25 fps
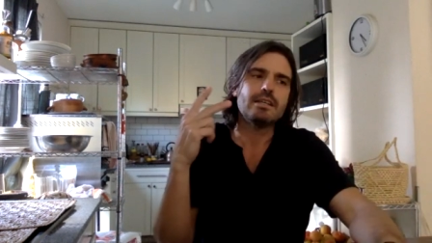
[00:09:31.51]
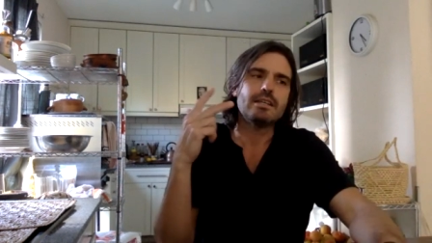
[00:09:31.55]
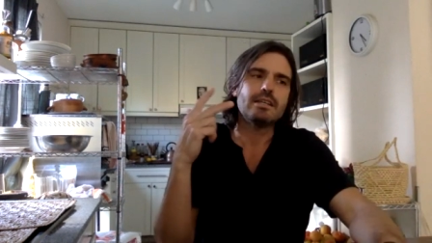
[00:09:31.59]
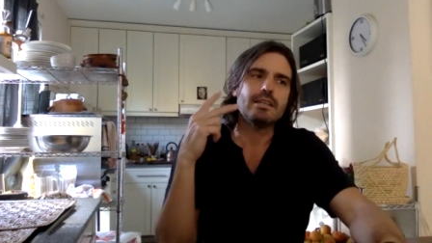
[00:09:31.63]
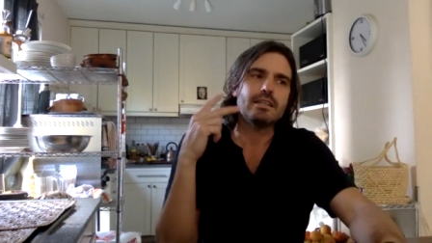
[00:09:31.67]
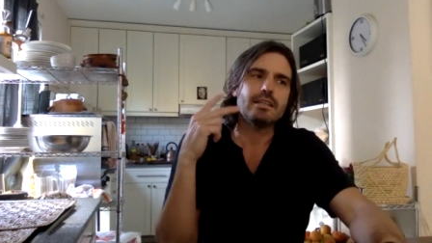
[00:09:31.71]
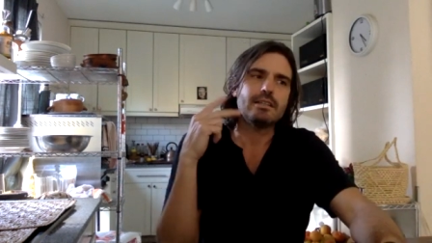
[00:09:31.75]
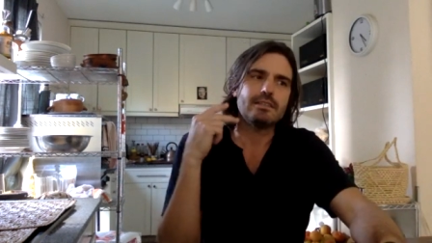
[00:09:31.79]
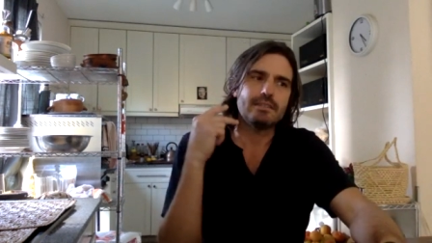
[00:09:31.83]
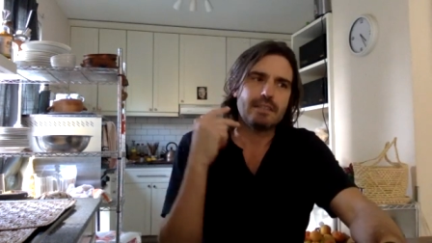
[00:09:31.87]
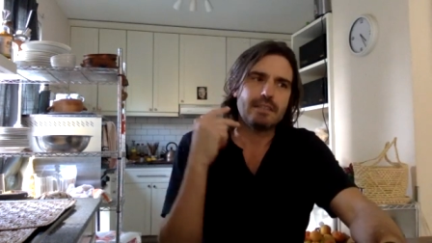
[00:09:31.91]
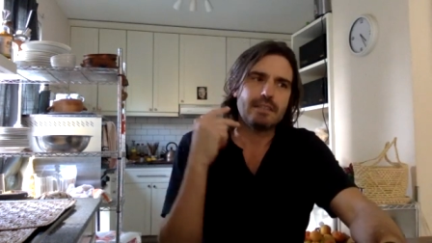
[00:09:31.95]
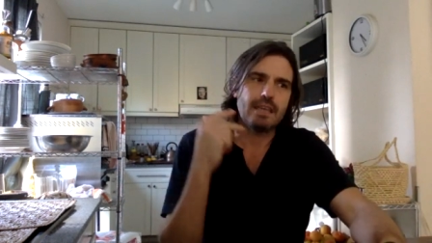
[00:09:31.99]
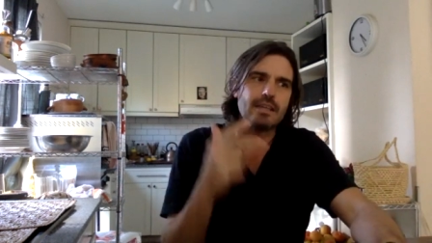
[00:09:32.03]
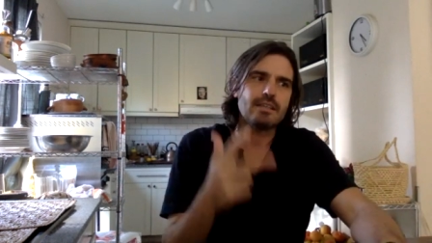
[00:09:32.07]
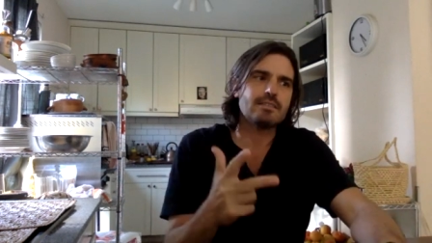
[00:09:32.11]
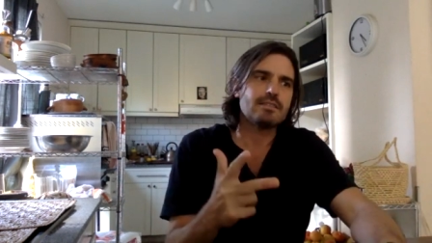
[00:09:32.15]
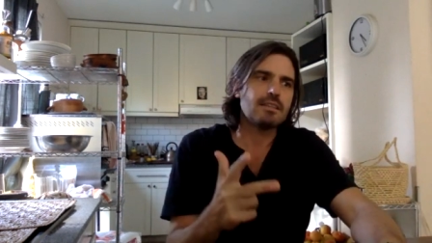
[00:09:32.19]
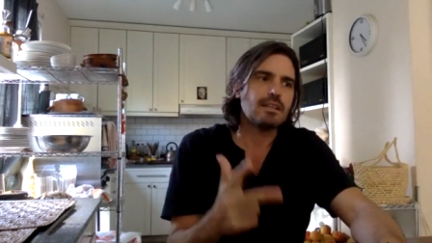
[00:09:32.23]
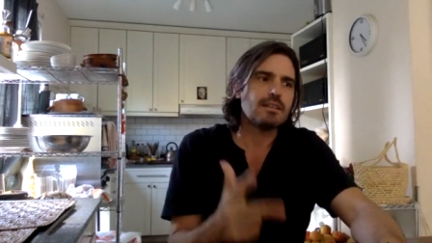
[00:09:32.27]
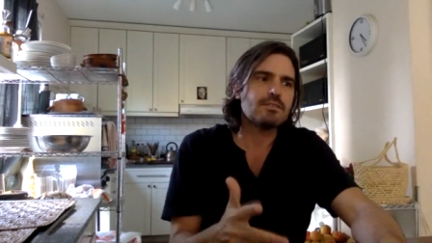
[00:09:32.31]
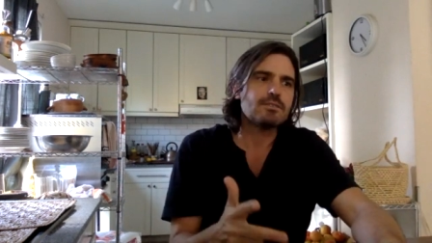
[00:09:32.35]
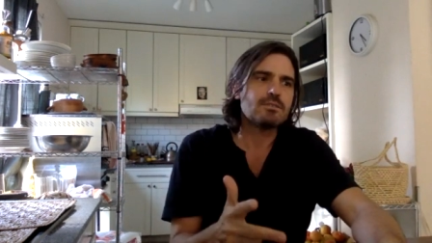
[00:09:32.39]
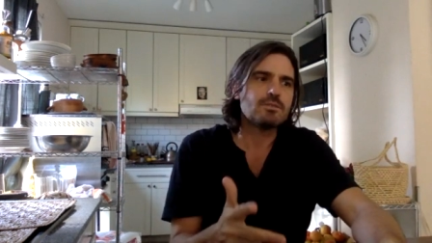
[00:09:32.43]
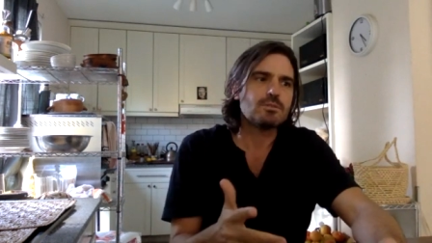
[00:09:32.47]
It
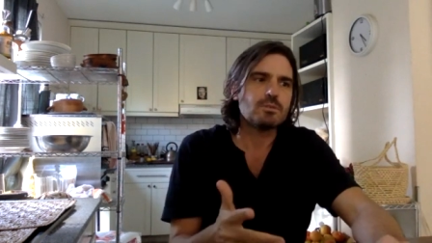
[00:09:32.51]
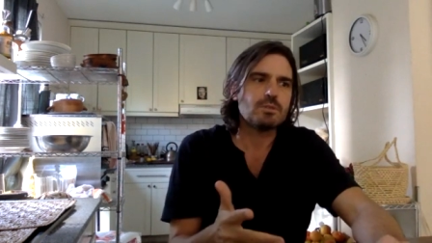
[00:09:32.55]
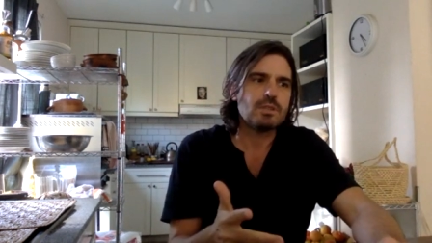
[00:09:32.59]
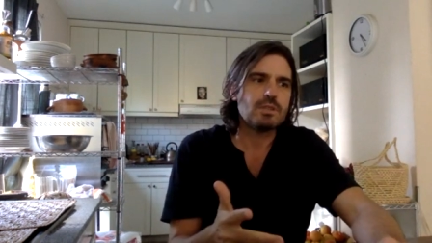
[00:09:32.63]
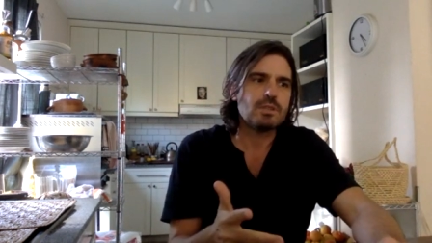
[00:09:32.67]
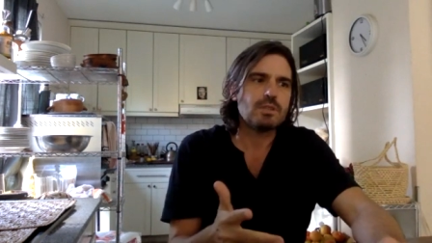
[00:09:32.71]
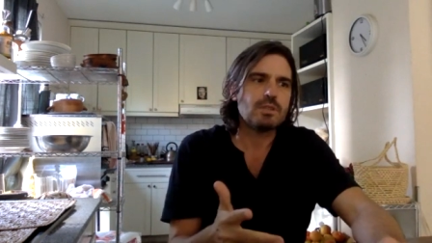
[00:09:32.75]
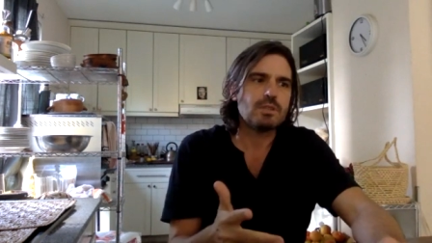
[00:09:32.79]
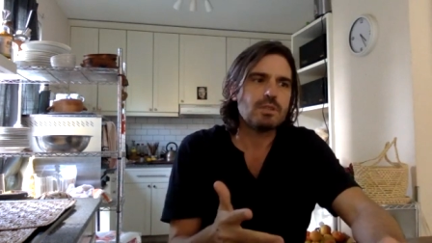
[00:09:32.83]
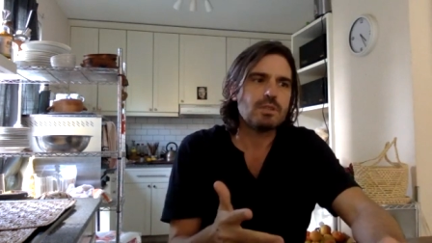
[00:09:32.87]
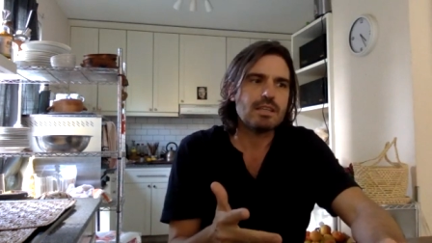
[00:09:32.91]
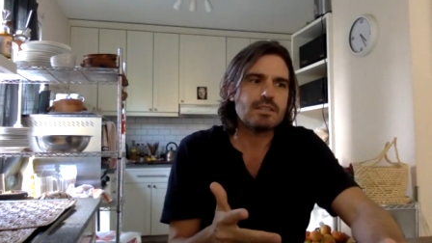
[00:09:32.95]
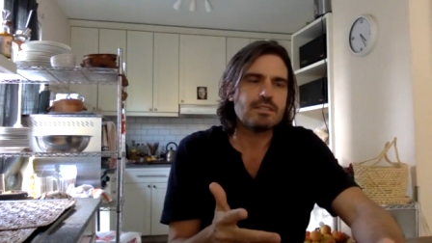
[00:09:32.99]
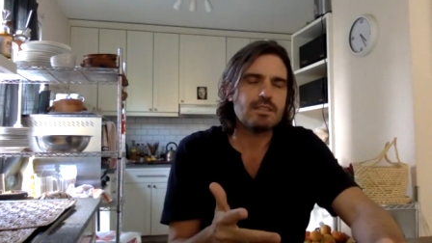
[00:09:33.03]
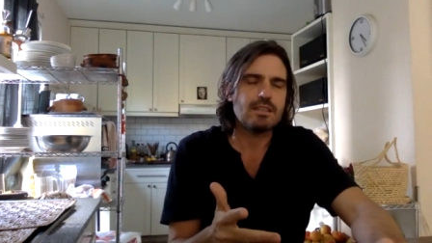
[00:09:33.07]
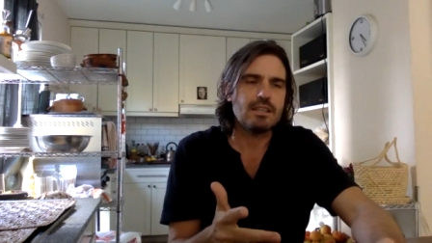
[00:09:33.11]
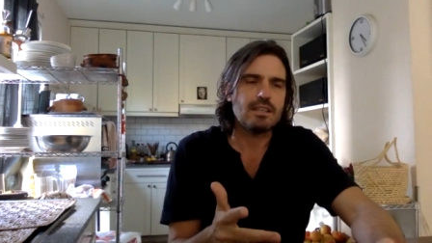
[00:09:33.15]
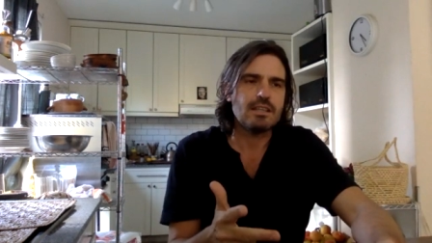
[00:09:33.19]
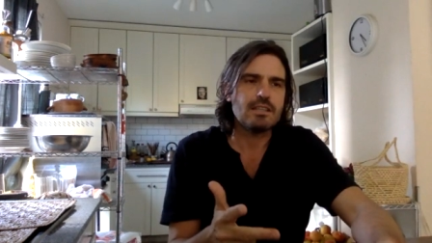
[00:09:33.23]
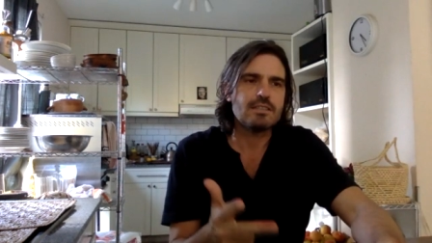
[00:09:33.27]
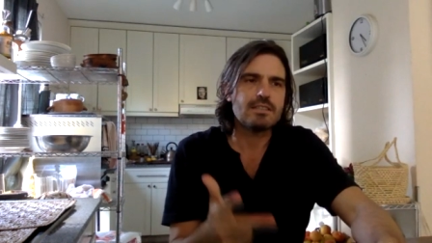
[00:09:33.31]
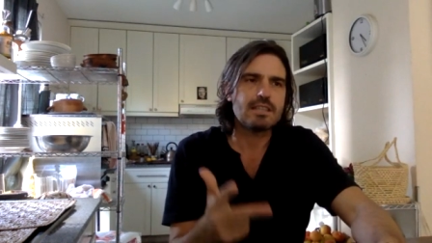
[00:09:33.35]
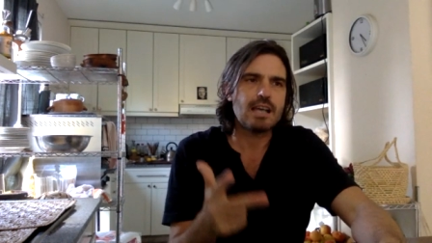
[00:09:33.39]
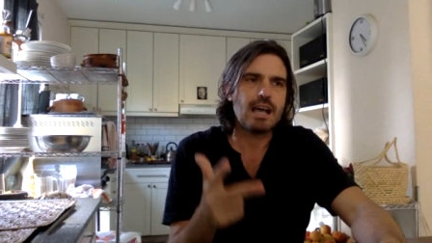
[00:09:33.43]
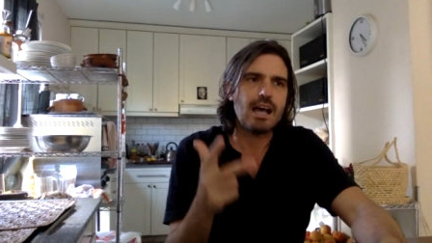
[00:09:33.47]
takes us to the
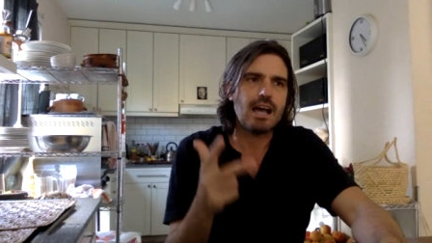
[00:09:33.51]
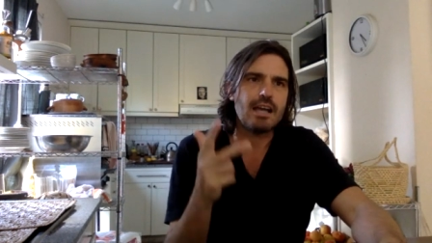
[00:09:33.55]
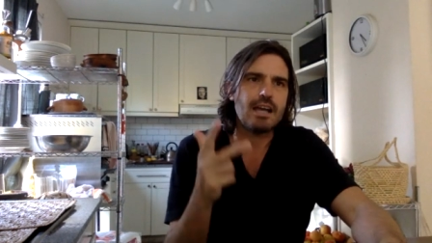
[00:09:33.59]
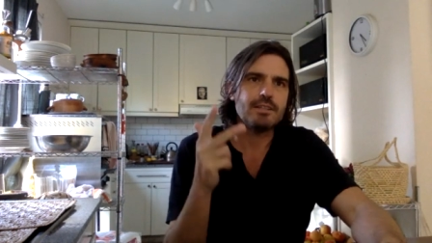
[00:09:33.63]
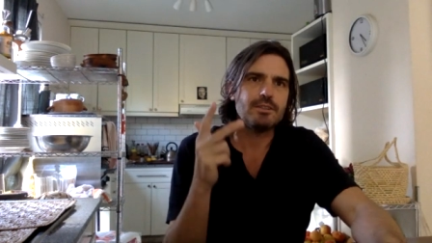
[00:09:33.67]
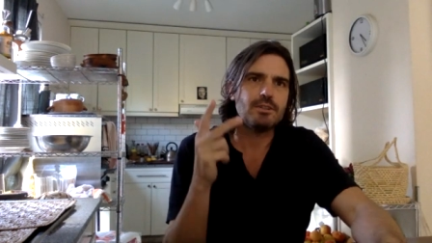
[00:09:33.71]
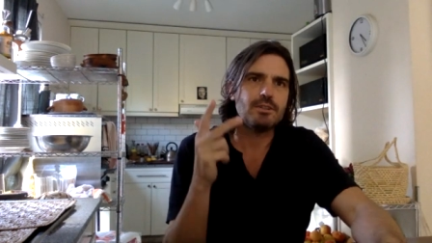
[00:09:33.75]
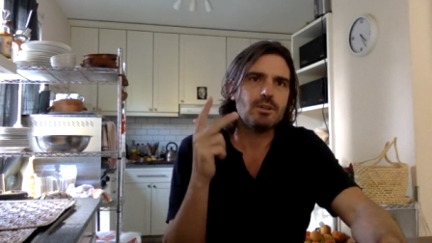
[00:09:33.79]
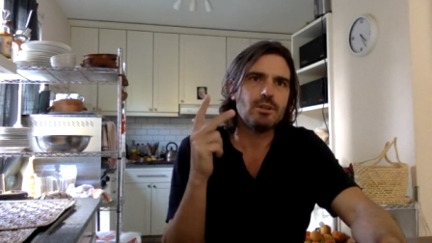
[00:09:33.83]
acidic side.